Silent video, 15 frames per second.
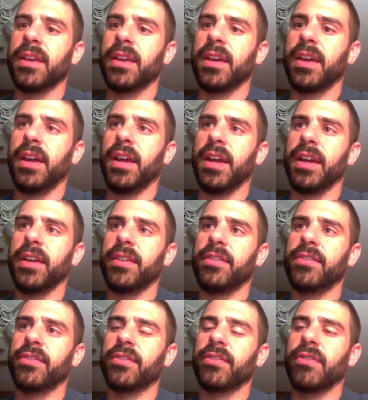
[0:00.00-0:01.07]
I
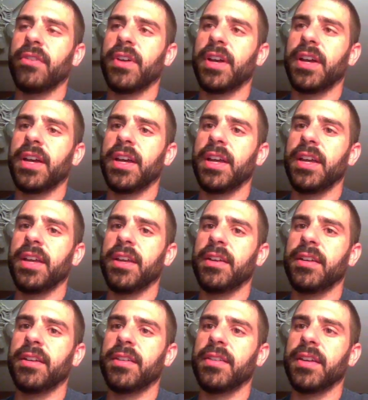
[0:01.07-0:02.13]
scry.
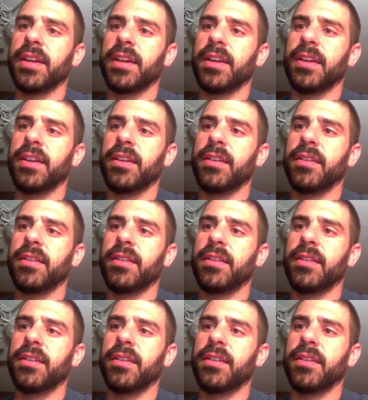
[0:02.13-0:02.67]
I think I